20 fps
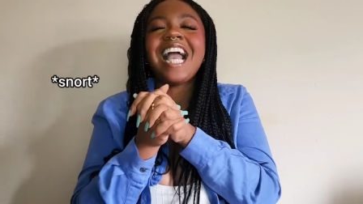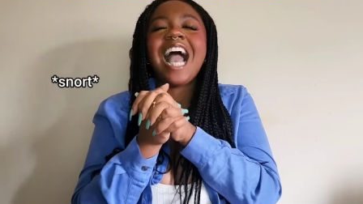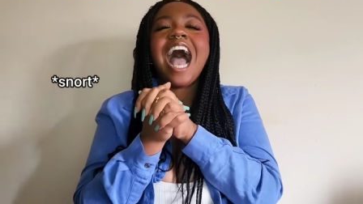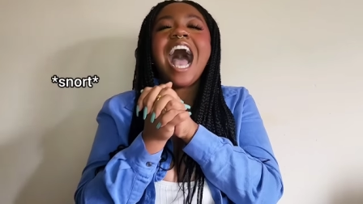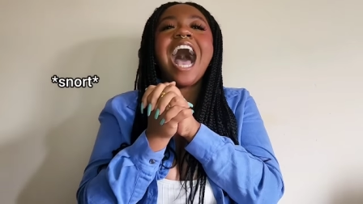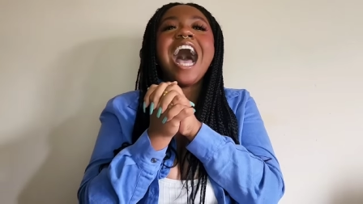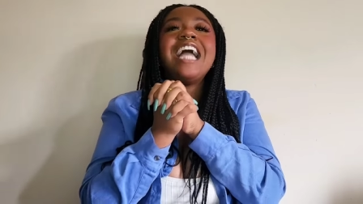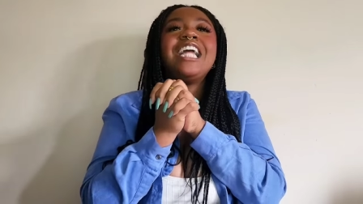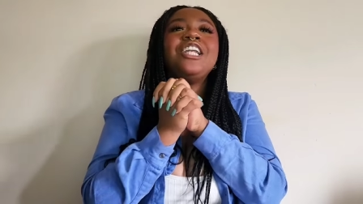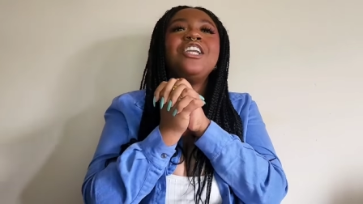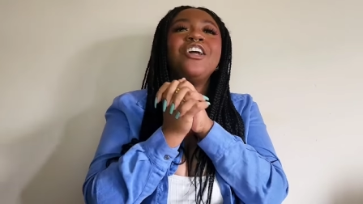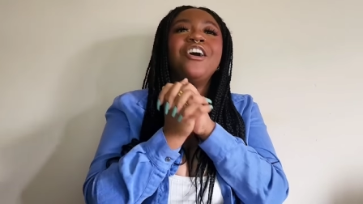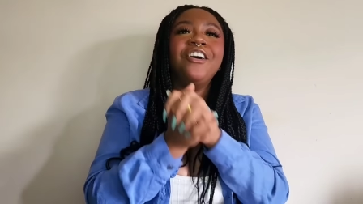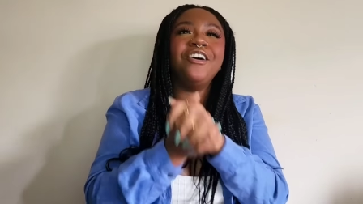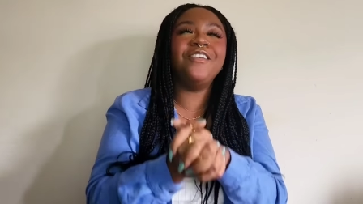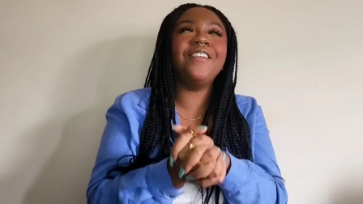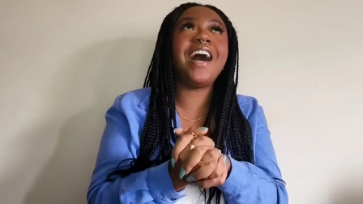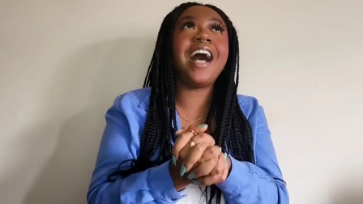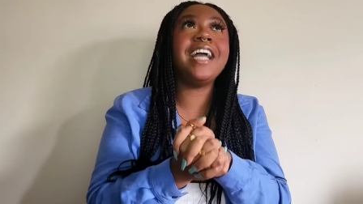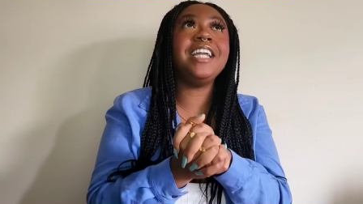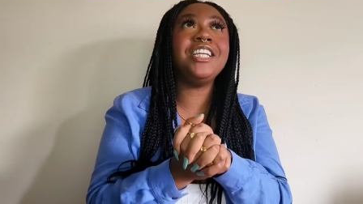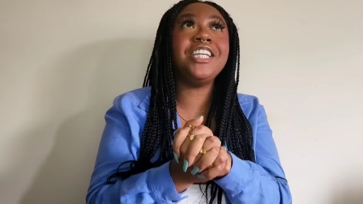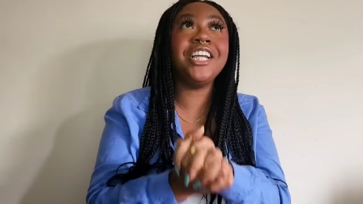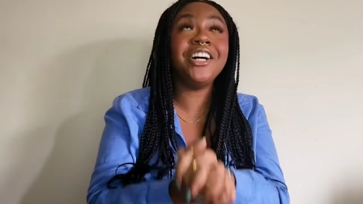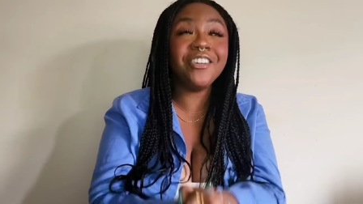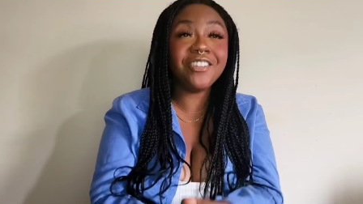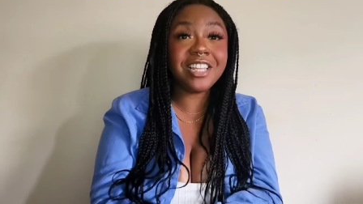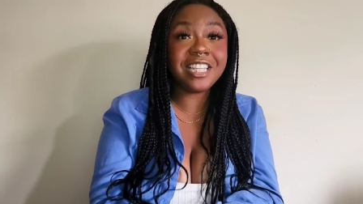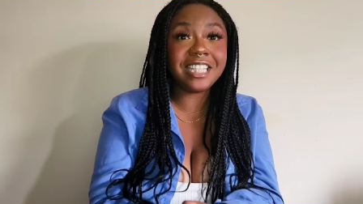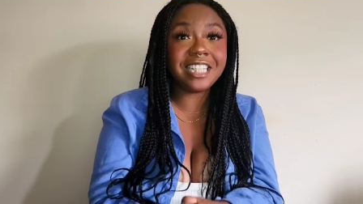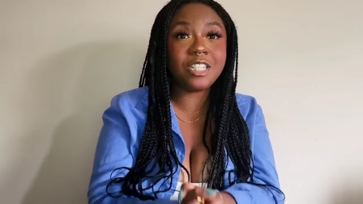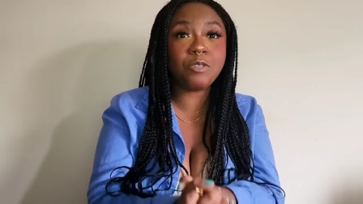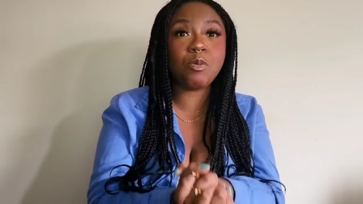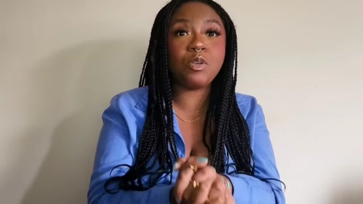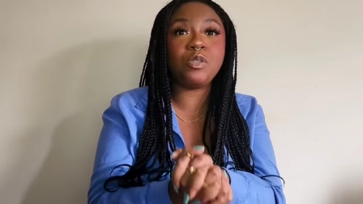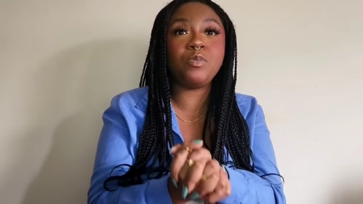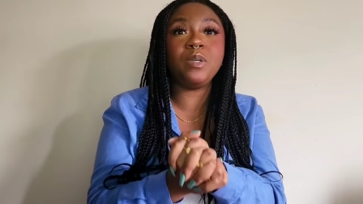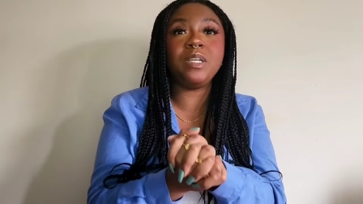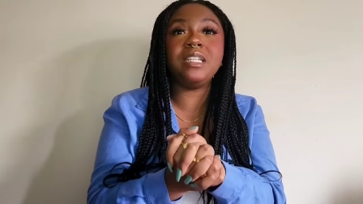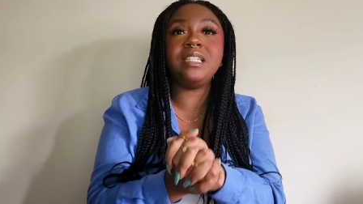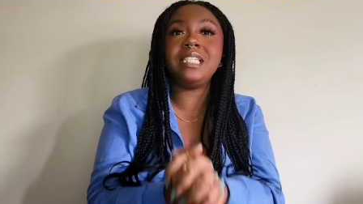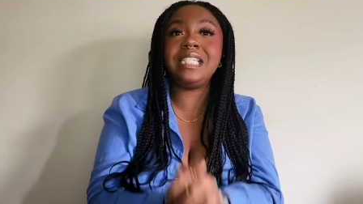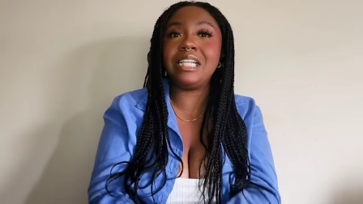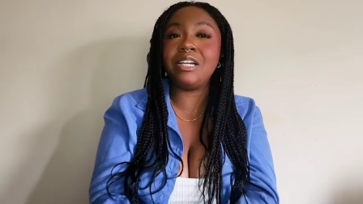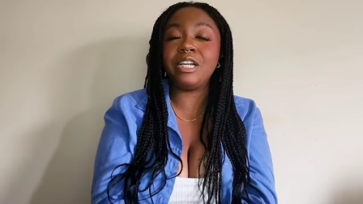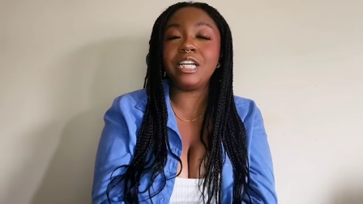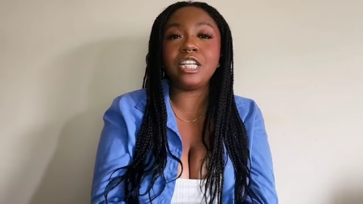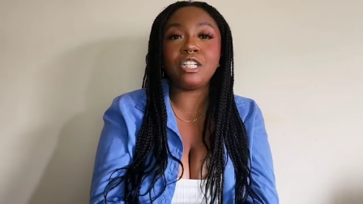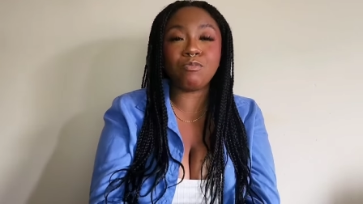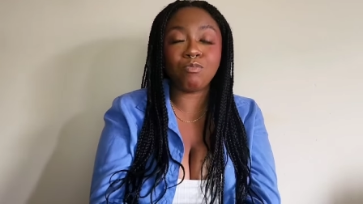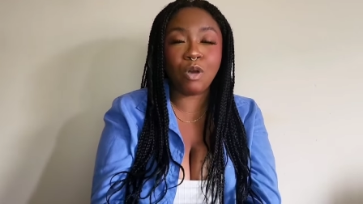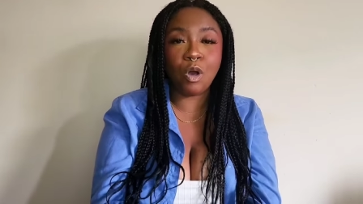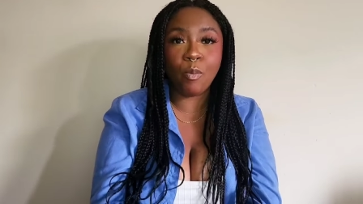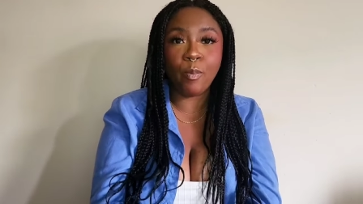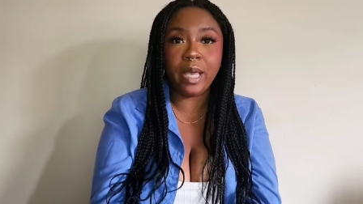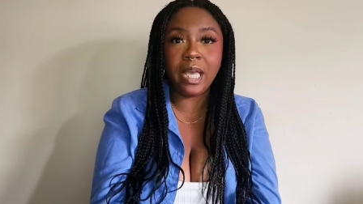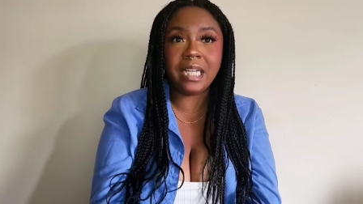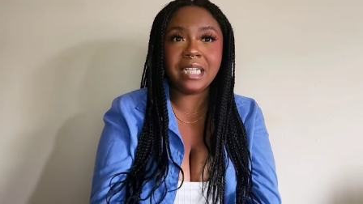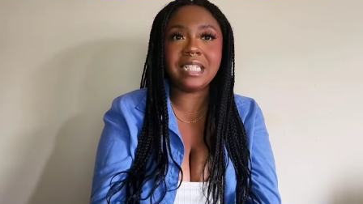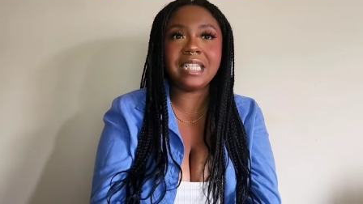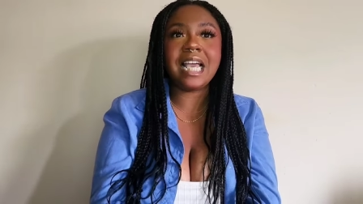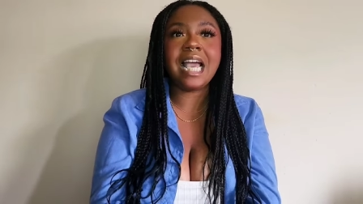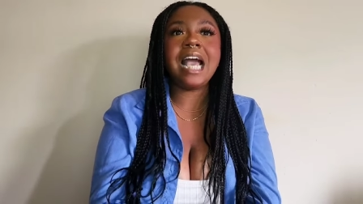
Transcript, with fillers: I know, I know that this is supposed to be a serious moment,